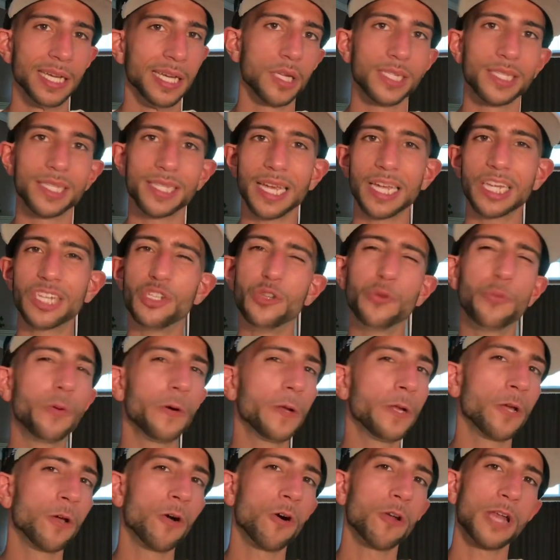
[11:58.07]
It's like you
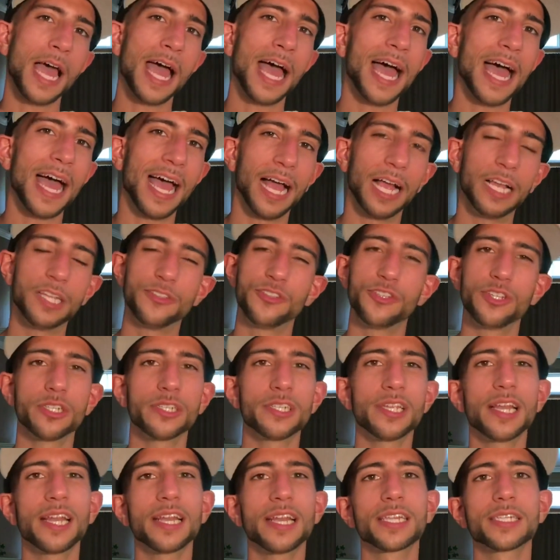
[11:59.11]
putting on a hat. It's
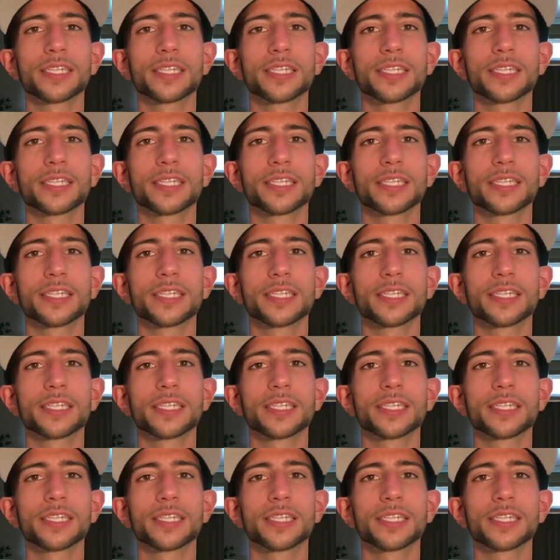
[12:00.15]
just an